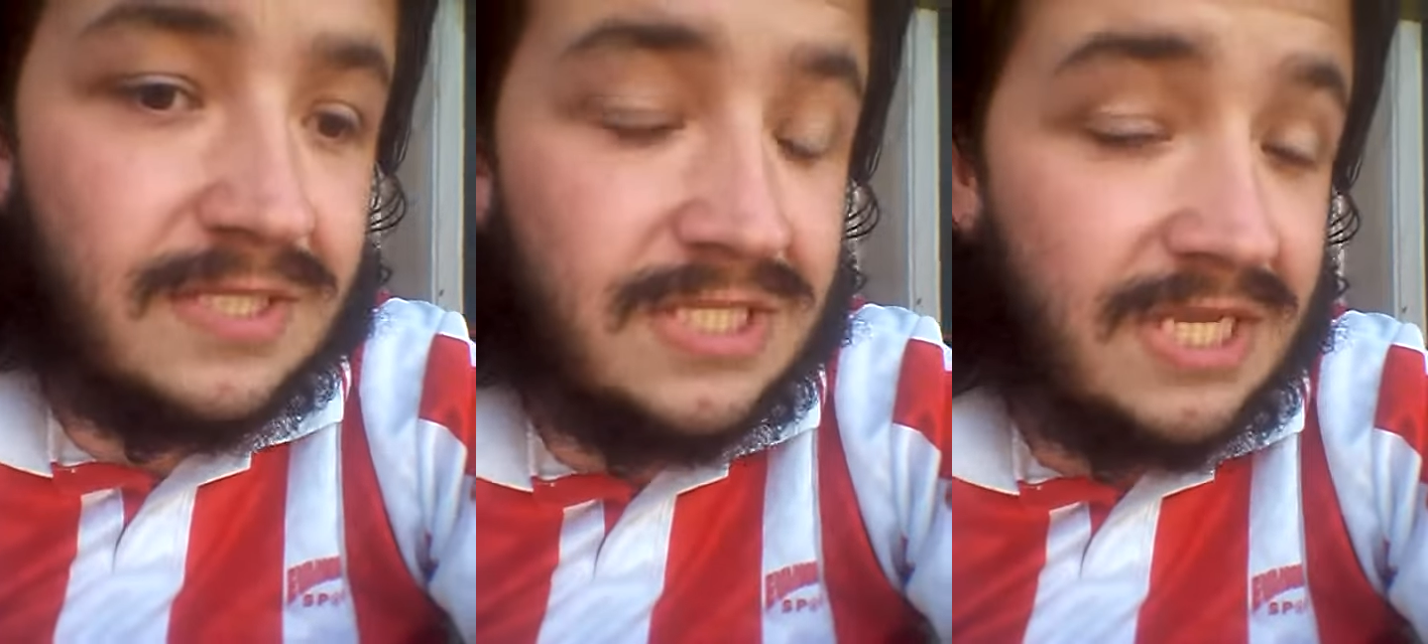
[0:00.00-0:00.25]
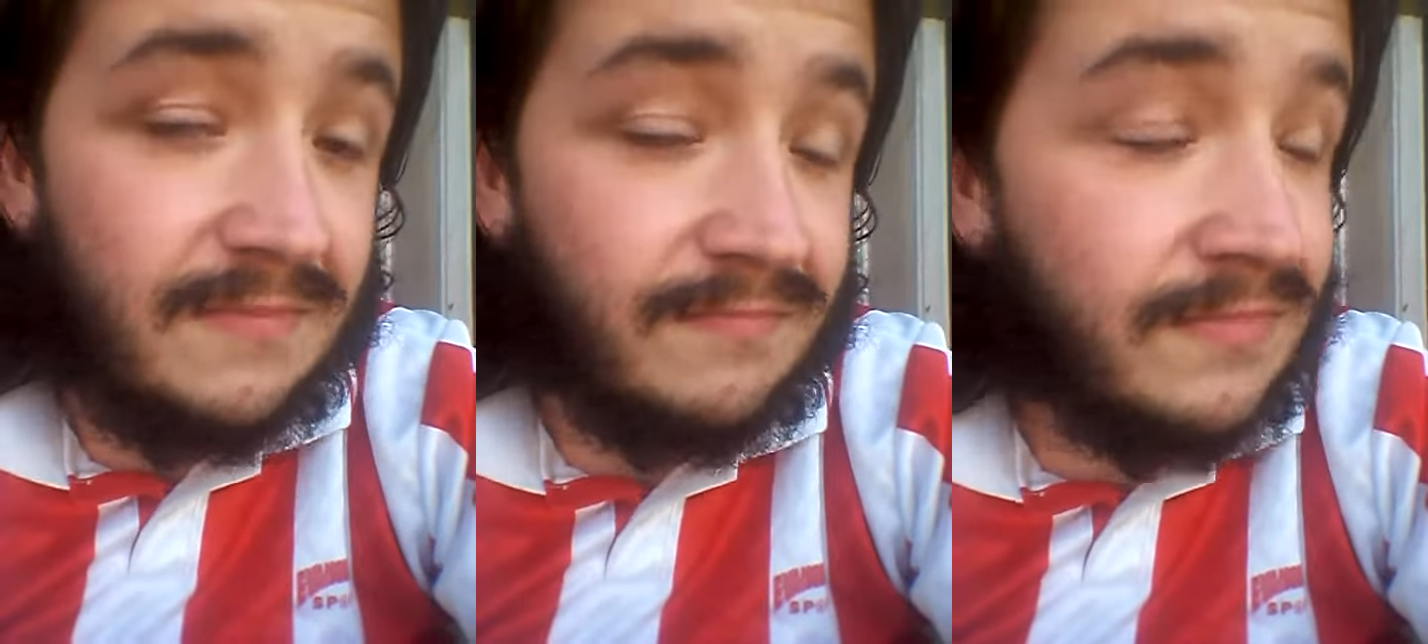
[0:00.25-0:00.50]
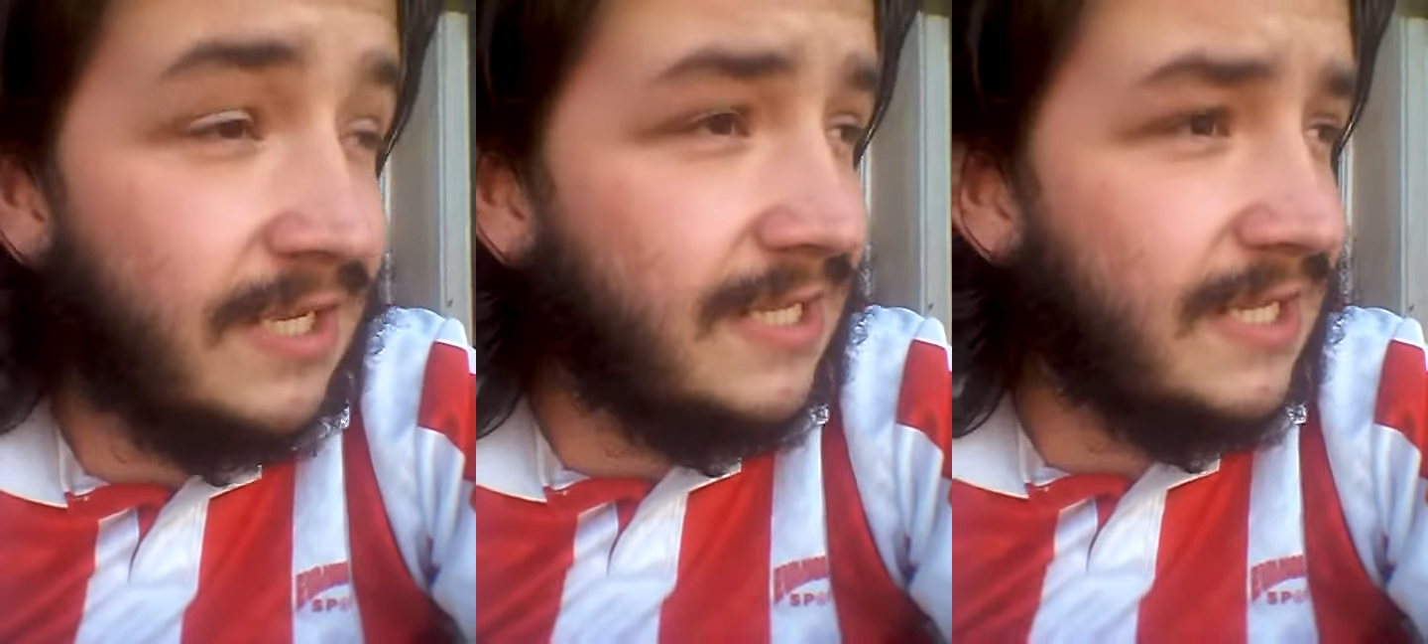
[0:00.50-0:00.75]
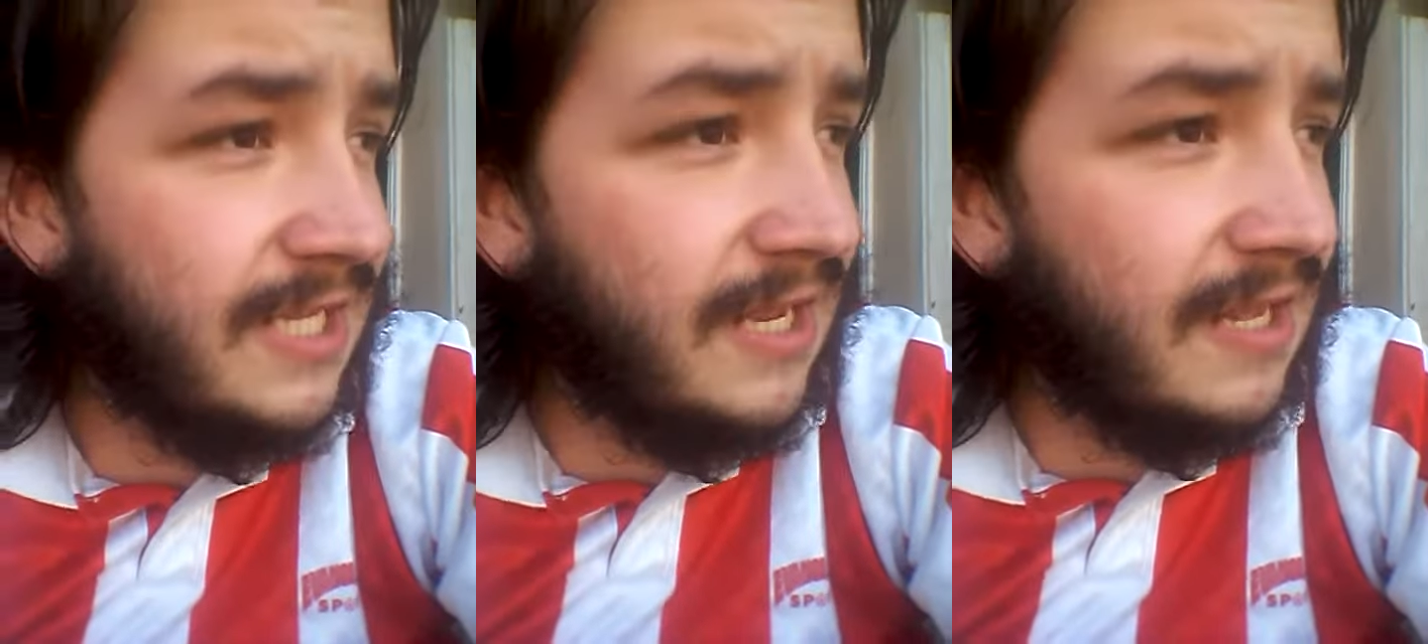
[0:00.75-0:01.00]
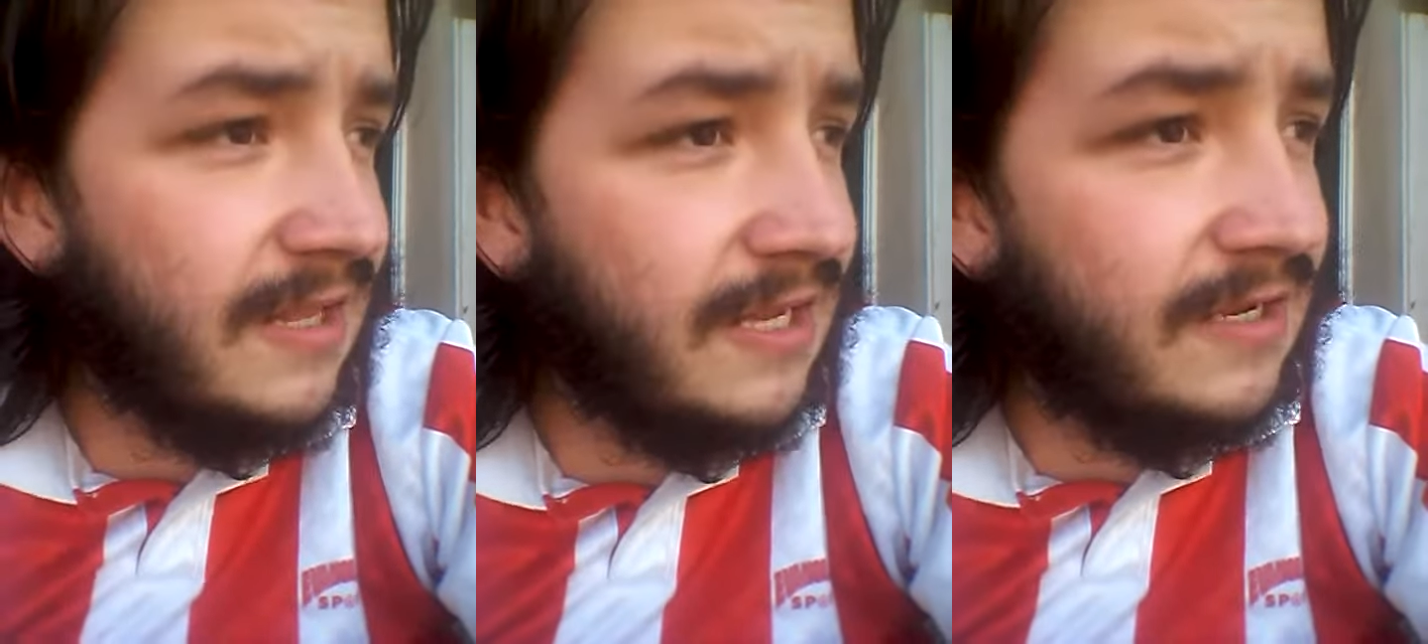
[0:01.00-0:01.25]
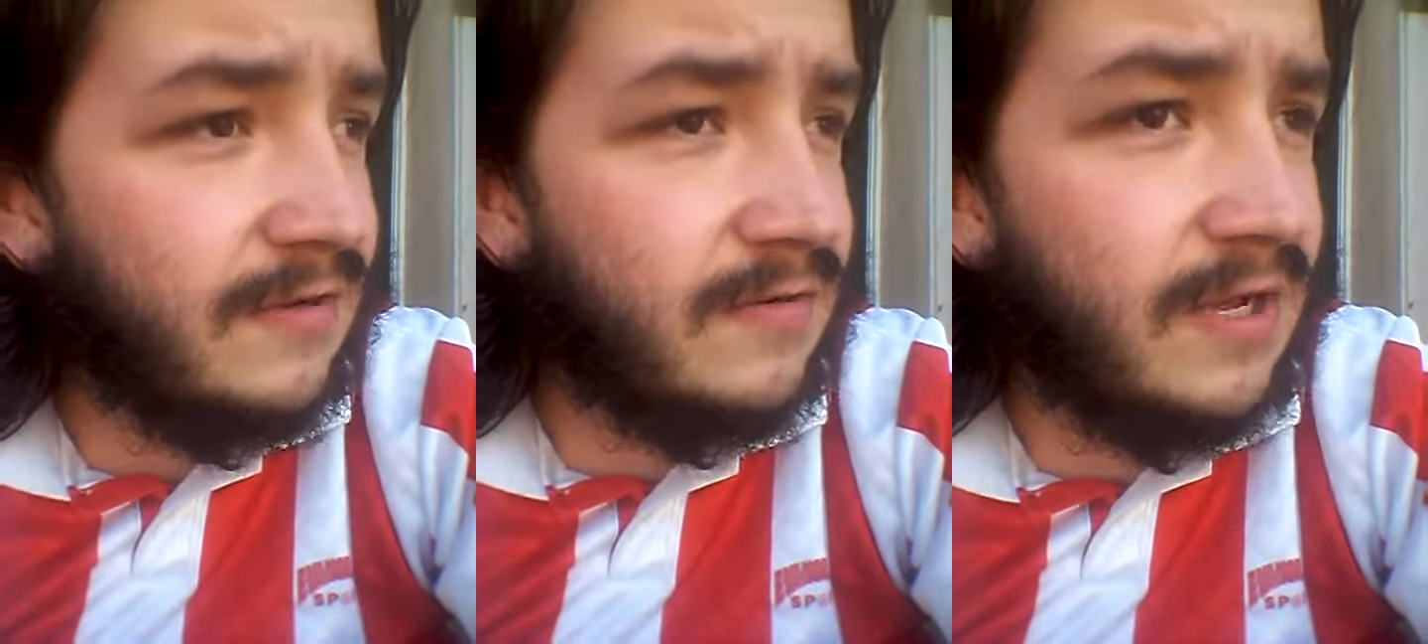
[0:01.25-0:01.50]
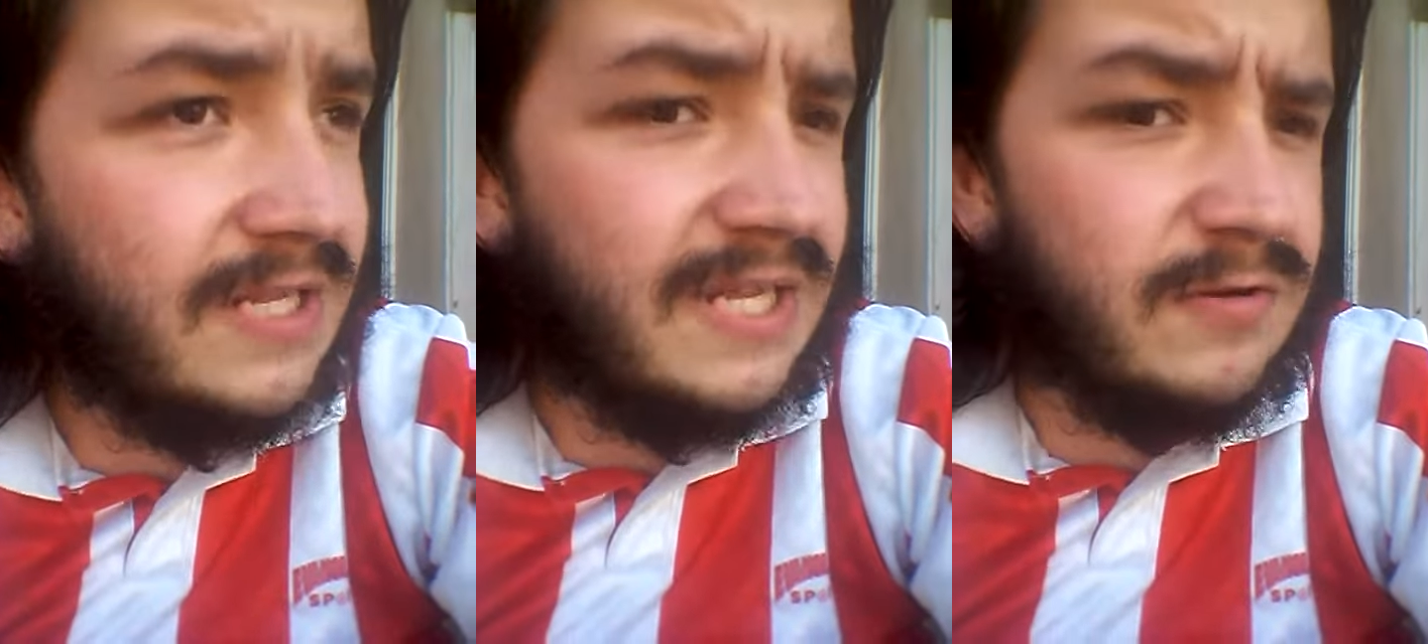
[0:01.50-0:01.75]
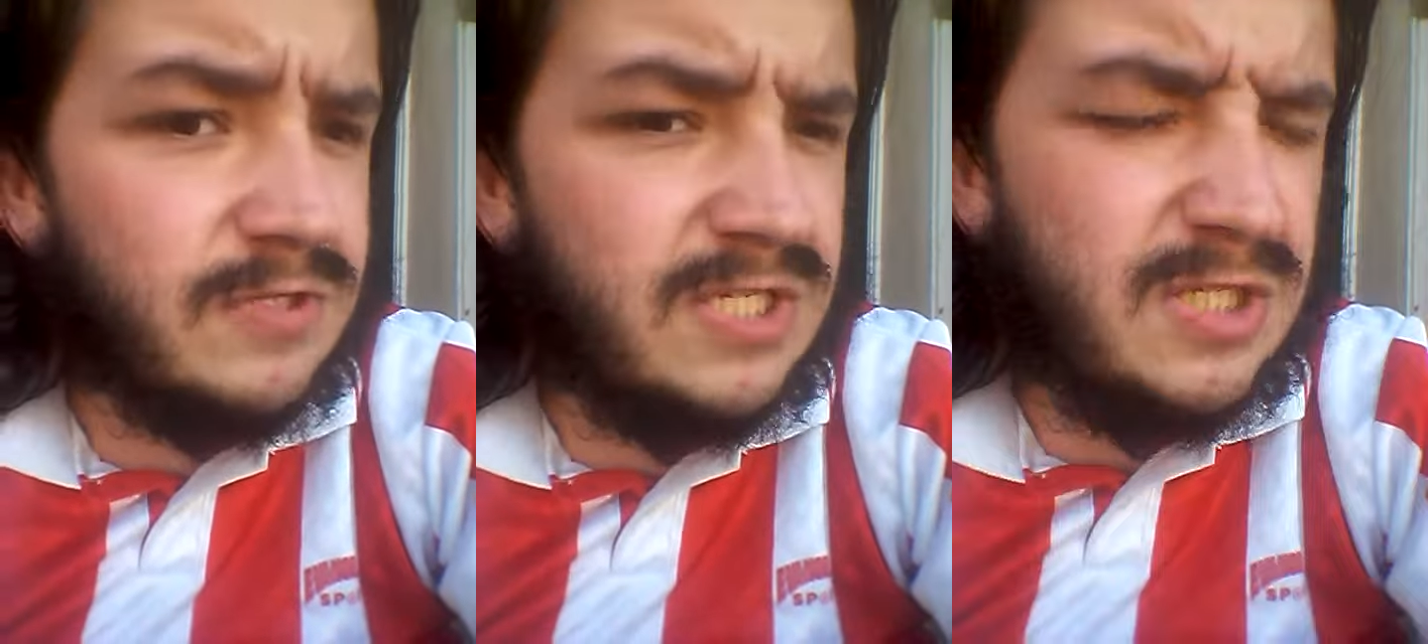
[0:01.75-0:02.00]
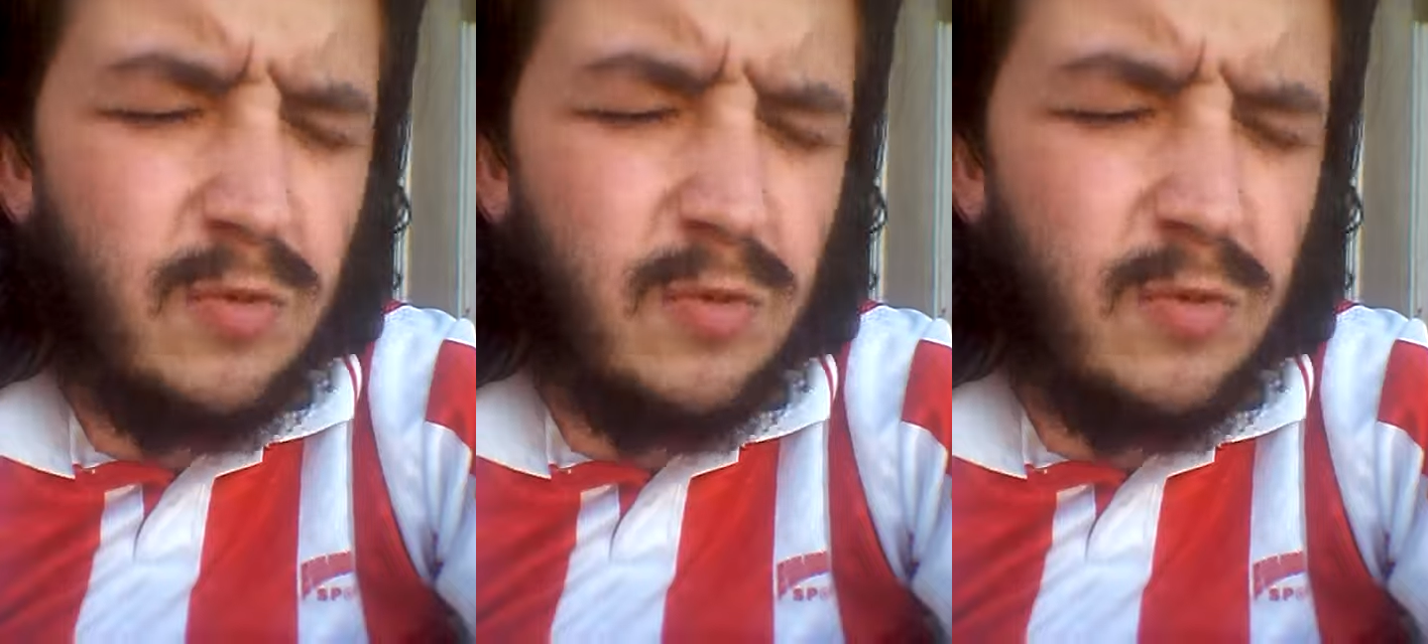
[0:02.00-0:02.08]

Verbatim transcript: Tim, I think he got like, I think it was